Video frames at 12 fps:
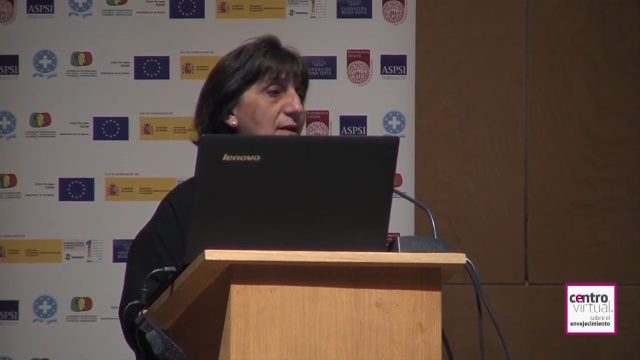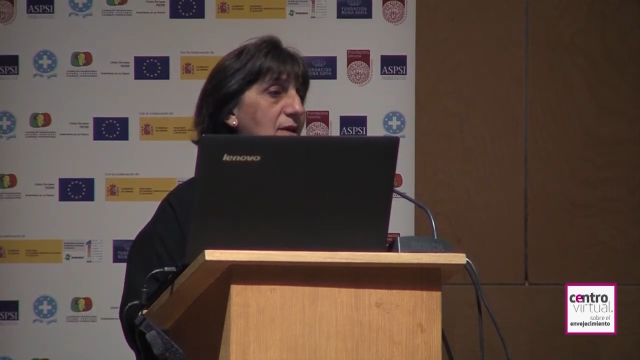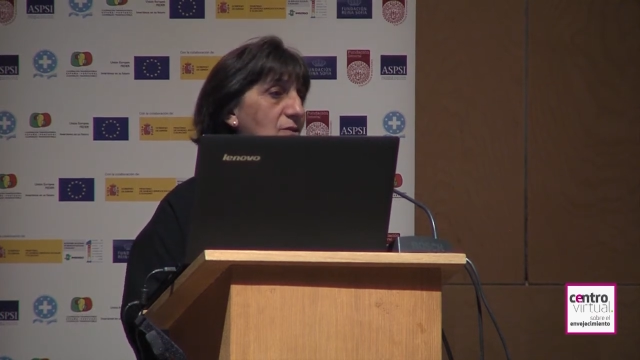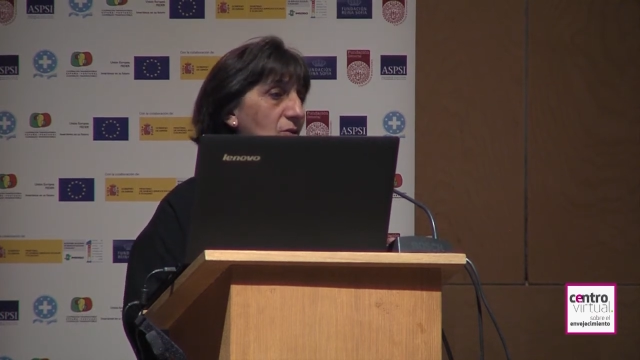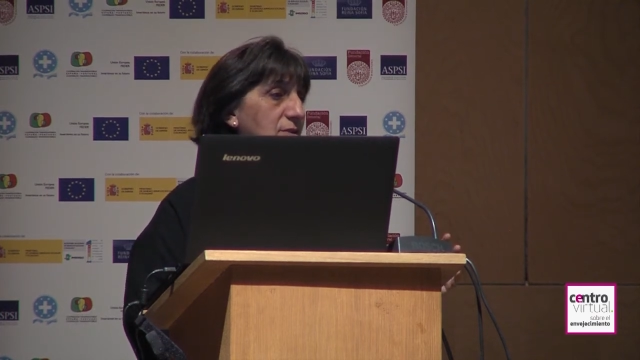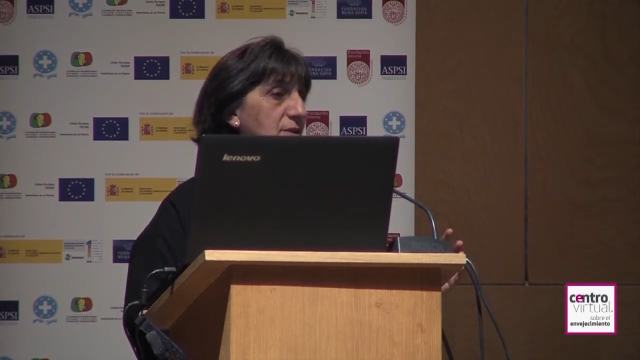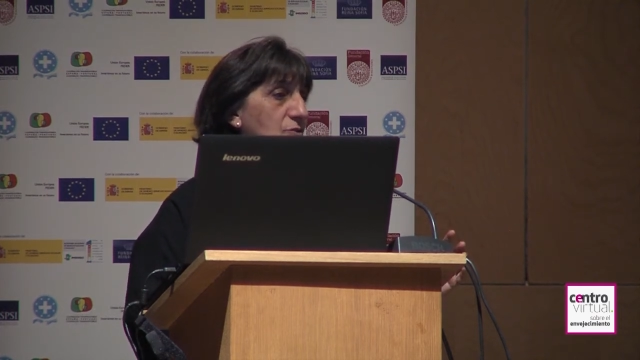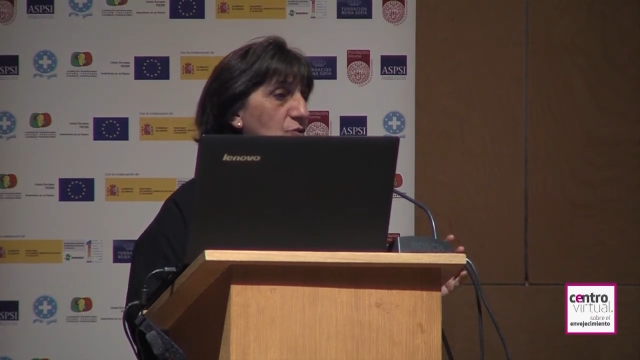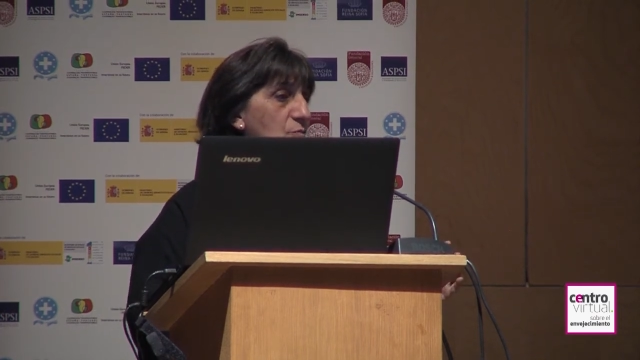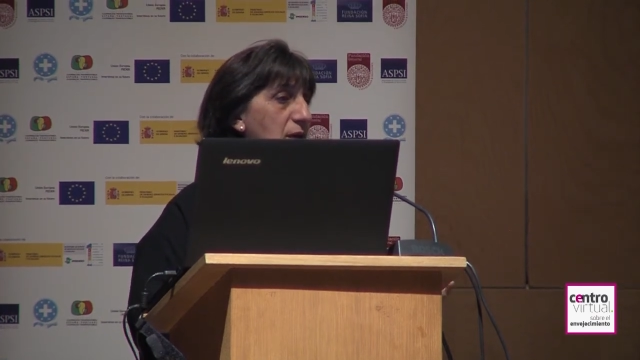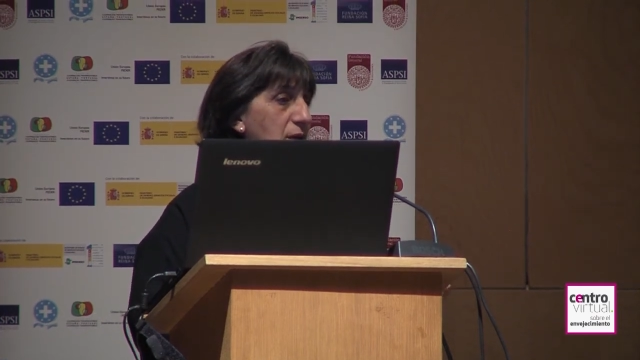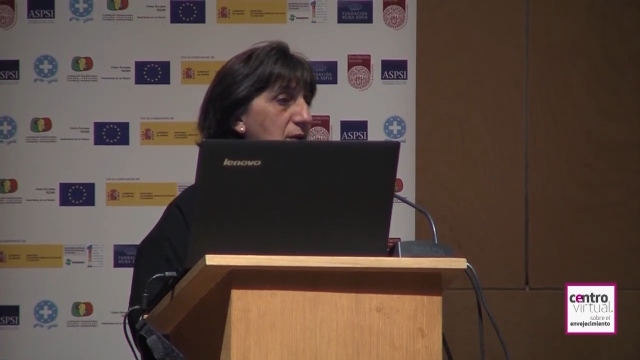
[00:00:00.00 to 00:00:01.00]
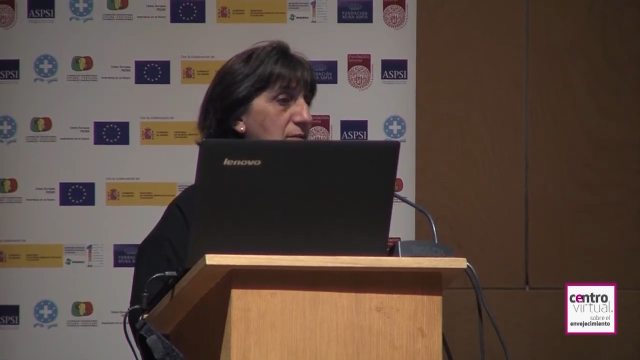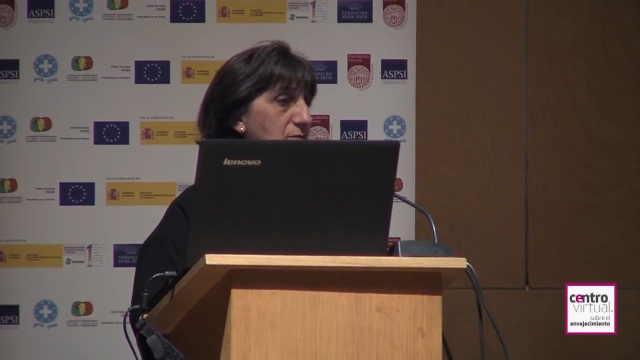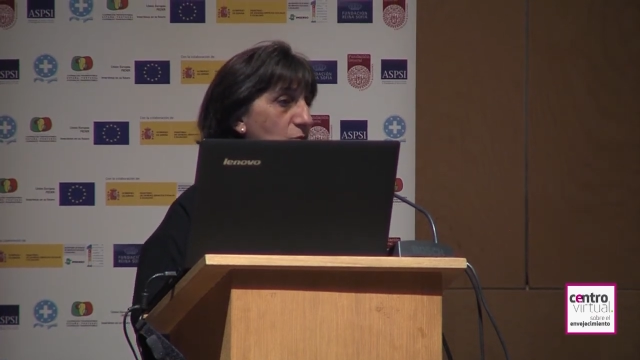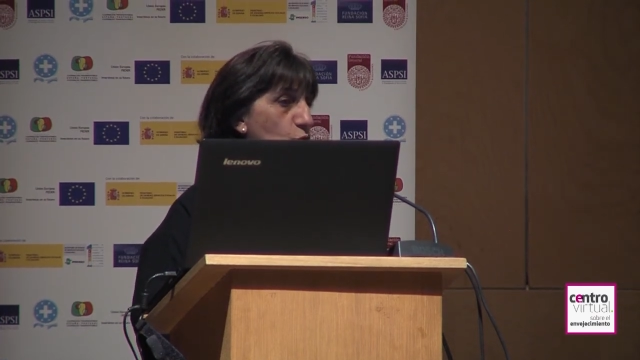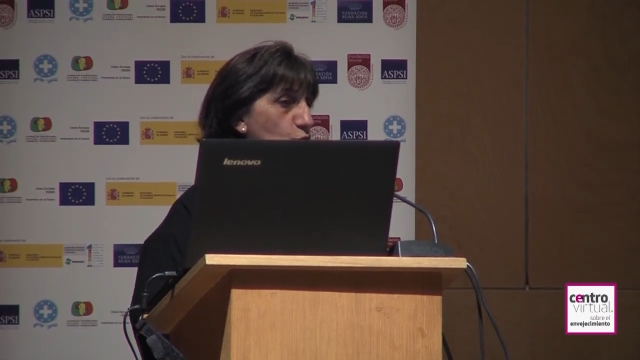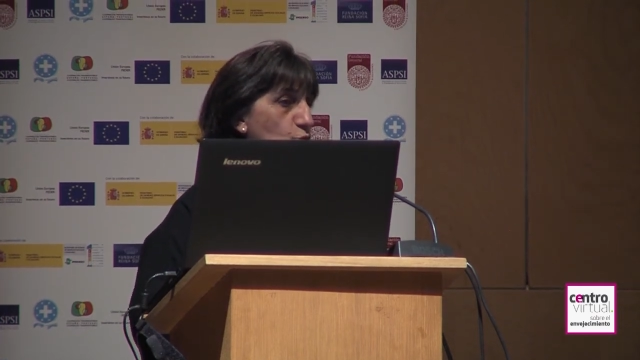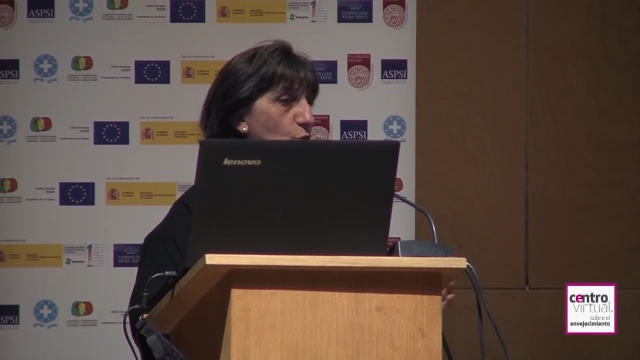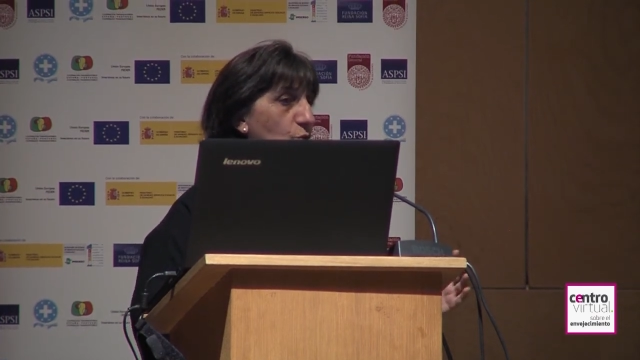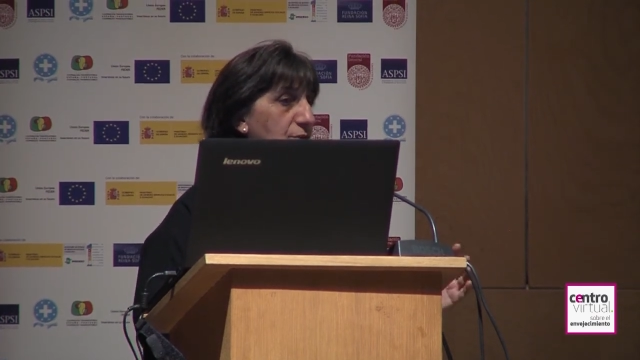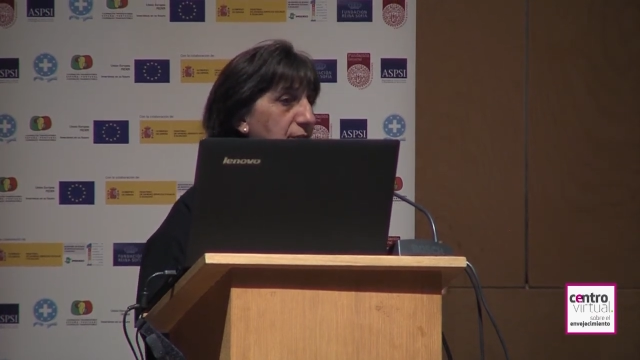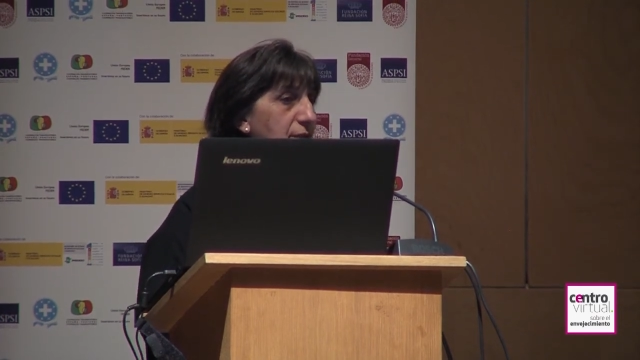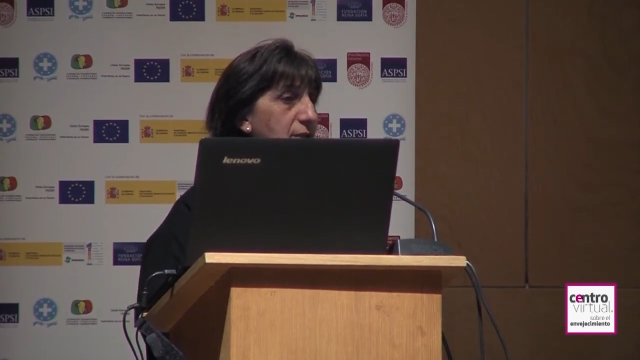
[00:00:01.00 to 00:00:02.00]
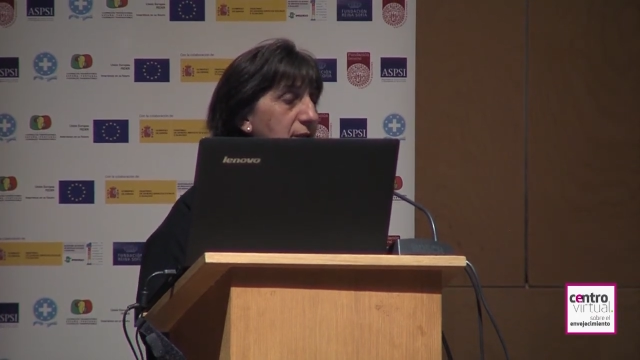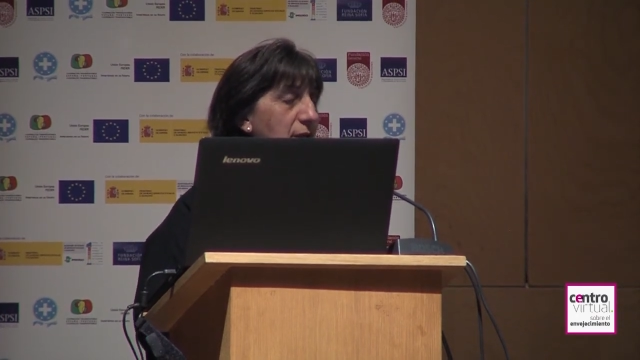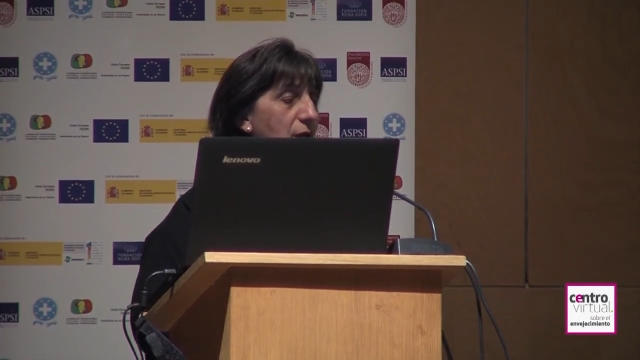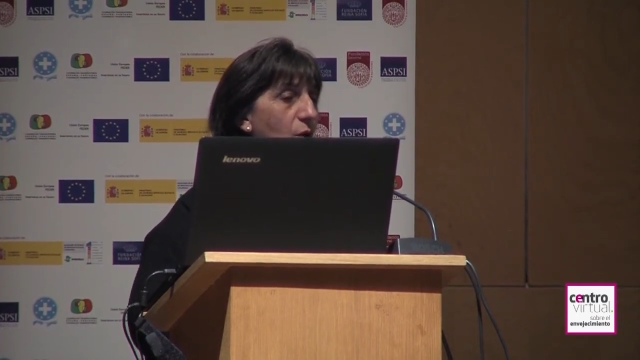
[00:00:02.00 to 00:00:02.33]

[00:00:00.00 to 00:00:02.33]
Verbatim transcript: in order to make it shorter,